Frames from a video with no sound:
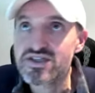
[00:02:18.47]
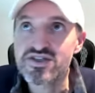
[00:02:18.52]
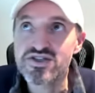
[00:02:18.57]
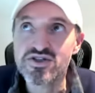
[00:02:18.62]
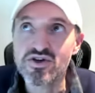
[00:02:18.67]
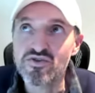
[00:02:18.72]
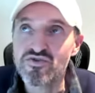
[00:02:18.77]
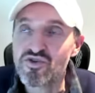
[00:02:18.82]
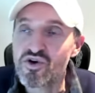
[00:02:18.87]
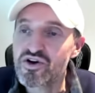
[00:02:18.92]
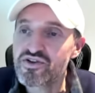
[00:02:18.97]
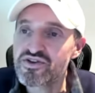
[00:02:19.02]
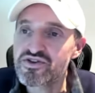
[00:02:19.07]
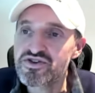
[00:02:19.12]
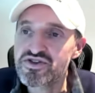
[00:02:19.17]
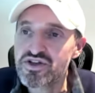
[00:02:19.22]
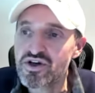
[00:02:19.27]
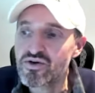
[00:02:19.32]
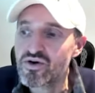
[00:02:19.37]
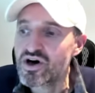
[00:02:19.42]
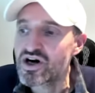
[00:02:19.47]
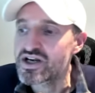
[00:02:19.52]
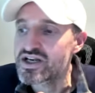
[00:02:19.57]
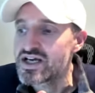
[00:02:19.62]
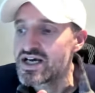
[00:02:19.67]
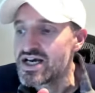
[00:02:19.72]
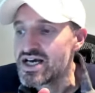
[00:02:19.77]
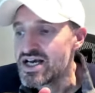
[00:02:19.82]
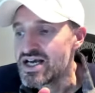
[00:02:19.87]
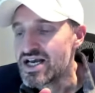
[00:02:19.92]
and so forth and so on.
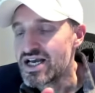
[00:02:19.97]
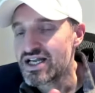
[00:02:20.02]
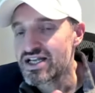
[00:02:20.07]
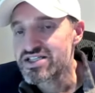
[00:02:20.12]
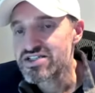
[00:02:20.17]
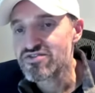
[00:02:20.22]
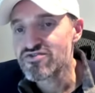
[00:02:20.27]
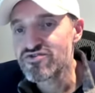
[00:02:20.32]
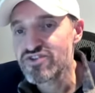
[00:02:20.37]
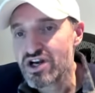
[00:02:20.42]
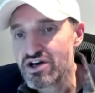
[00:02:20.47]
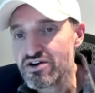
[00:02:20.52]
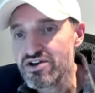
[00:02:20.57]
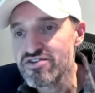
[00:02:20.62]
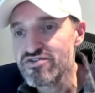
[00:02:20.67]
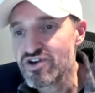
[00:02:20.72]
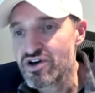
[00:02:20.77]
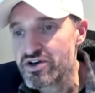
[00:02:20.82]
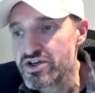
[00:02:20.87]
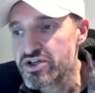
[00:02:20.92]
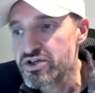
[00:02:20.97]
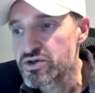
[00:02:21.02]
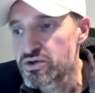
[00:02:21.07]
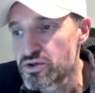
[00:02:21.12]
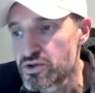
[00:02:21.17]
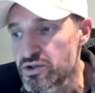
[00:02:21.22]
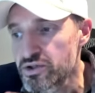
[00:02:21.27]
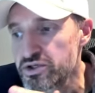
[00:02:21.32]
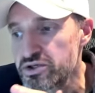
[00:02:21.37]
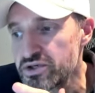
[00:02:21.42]
And it's a very, very
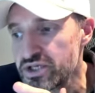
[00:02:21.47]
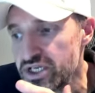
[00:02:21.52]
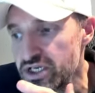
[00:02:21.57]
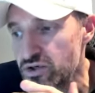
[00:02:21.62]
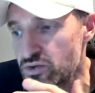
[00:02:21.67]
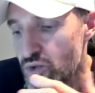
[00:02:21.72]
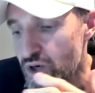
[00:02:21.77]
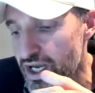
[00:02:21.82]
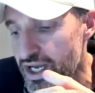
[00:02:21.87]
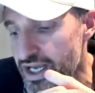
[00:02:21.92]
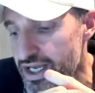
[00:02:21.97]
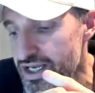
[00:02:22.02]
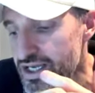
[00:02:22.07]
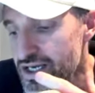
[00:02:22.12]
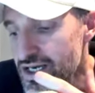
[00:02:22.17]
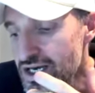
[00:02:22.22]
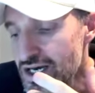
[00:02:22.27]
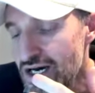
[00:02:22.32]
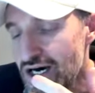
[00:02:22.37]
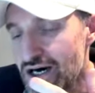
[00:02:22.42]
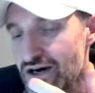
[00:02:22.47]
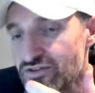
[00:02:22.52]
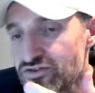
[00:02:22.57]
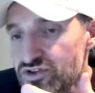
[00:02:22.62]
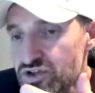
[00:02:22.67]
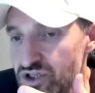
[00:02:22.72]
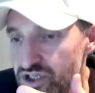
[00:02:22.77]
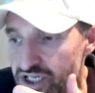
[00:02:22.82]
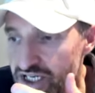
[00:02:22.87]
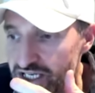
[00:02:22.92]
cool, unique way of
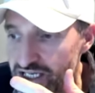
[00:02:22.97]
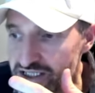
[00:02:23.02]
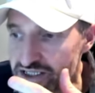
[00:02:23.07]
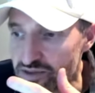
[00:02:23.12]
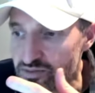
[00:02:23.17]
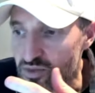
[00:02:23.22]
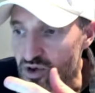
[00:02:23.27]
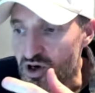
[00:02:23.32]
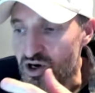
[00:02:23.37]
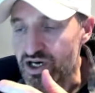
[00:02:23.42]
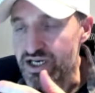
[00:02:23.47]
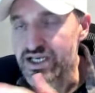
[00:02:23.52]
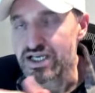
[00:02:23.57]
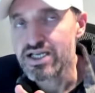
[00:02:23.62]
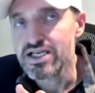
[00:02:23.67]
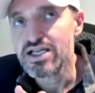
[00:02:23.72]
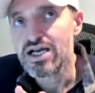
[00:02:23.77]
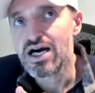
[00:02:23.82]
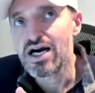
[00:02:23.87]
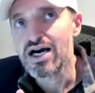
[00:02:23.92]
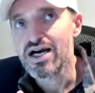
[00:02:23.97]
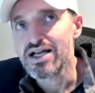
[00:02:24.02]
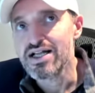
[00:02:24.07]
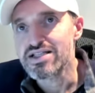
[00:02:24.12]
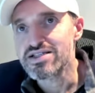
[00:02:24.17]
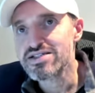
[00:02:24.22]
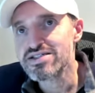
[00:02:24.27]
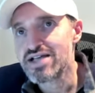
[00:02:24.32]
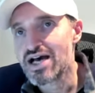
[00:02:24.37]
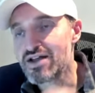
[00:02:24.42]
looking at the market. Uh,
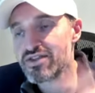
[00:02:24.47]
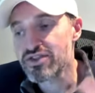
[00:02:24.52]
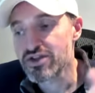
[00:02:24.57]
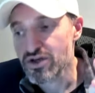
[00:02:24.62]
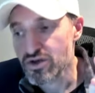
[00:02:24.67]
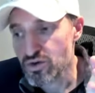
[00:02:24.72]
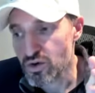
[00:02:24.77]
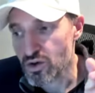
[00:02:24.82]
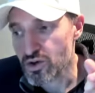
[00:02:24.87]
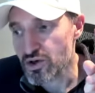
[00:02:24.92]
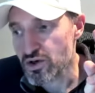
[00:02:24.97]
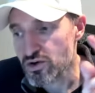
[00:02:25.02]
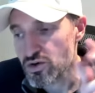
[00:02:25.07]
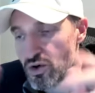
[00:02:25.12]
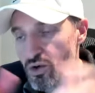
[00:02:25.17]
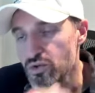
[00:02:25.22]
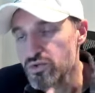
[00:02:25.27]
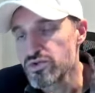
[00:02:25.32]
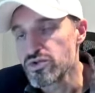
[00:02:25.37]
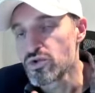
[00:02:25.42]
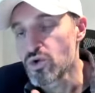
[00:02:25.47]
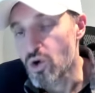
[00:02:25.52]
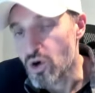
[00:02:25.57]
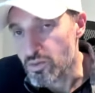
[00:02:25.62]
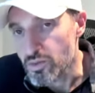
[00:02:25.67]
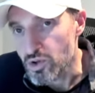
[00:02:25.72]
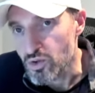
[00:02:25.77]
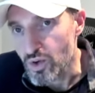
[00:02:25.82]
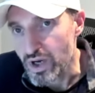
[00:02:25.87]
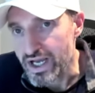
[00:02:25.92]
it's not the quote-unquote
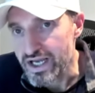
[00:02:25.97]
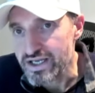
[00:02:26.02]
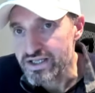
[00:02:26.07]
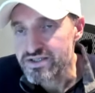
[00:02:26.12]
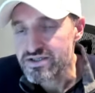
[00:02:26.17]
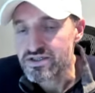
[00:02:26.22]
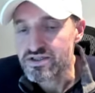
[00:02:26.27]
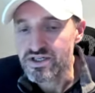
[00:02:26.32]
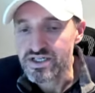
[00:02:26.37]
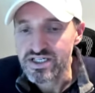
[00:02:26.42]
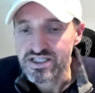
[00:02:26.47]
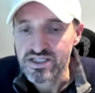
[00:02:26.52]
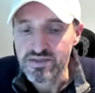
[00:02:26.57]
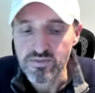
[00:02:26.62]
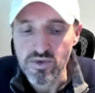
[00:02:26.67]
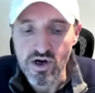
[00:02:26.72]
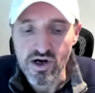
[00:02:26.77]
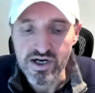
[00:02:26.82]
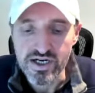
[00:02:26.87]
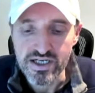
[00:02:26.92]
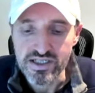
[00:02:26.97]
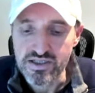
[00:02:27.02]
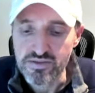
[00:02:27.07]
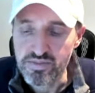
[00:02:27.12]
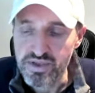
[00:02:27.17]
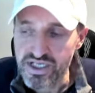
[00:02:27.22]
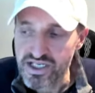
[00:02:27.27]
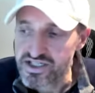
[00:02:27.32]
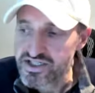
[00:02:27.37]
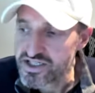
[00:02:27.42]
normal way to look at the market. The
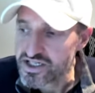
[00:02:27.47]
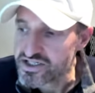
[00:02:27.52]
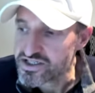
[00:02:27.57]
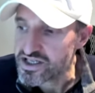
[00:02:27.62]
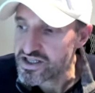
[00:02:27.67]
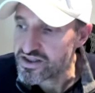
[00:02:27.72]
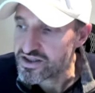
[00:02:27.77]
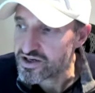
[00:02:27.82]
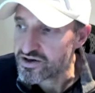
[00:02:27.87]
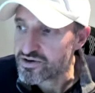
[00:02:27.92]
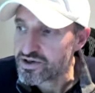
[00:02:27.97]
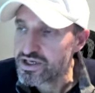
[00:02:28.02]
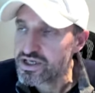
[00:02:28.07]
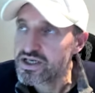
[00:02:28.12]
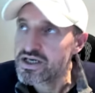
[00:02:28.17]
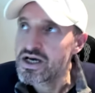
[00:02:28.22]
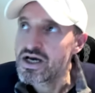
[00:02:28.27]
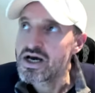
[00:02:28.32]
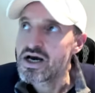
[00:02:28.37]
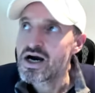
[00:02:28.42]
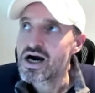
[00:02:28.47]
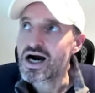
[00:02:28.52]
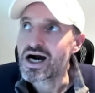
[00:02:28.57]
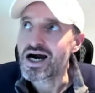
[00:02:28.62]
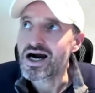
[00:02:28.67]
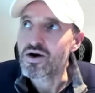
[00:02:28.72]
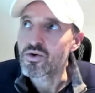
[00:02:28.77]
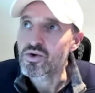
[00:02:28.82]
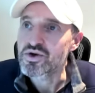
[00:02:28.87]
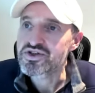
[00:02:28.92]
P S sixty theory
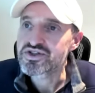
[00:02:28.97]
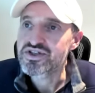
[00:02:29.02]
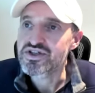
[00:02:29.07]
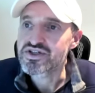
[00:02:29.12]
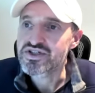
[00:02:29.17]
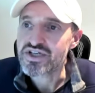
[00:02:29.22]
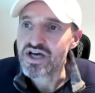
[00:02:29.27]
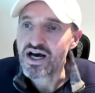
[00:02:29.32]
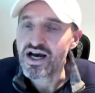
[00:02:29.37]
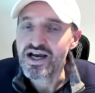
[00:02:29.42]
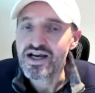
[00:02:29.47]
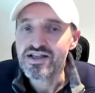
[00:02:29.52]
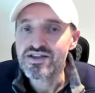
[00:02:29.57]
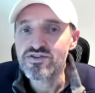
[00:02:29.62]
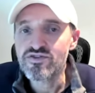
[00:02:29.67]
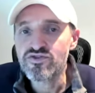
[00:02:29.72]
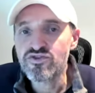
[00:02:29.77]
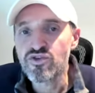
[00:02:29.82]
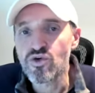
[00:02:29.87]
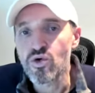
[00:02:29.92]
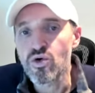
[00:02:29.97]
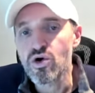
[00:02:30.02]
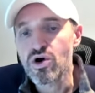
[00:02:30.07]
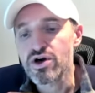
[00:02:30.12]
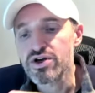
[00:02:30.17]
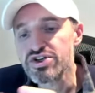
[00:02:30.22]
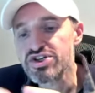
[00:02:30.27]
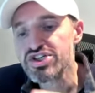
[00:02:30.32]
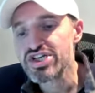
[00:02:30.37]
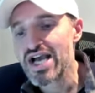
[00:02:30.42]
uh, was designed
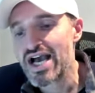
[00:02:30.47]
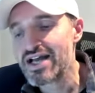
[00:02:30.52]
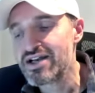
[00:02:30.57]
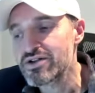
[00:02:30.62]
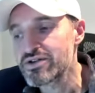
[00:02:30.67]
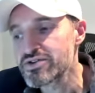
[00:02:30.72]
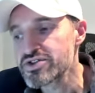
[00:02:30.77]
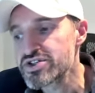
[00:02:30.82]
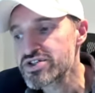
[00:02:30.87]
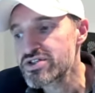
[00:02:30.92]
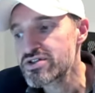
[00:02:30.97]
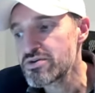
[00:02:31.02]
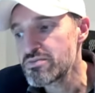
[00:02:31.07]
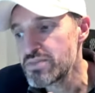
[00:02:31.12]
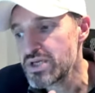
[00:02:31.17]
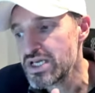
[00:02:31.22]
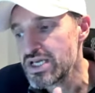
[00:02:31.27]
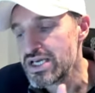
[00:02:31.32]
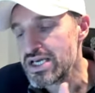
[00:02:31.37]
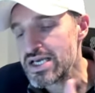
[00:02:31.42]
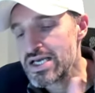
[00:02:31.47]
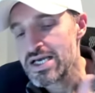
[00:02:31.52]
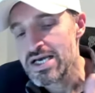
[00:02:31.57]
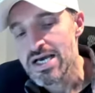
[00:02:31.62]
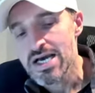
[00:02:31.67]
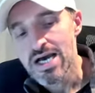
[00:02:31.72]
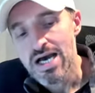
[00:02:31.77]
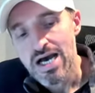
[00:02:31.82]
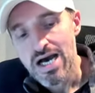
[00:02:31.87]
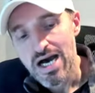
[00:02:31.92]
for channels to be
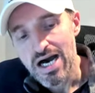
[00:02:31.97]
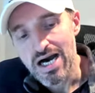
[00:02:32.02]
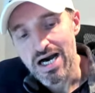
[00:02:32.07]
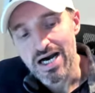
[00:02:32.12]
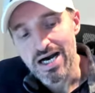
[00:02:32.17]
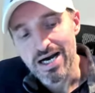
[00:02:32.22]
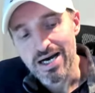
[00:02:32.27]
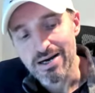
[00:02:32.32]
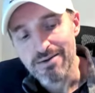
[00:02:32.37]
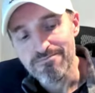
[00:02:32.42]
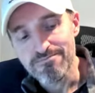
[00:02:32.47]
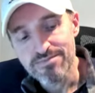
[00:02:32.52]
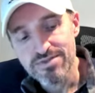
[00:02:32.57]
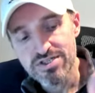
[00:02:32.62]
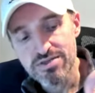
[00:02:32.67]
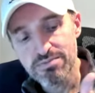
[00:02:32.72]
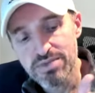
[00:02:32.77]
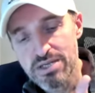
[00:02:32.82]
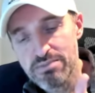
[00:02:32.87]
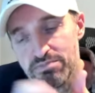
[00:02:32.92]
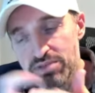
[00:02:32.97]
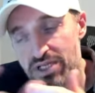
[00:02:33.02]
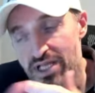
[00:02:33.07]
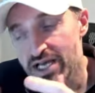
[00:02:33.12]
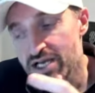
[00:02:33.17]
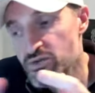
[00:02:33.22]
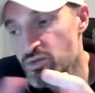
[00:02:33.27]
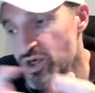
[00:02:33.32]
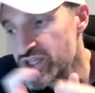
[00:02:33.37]
um, to be played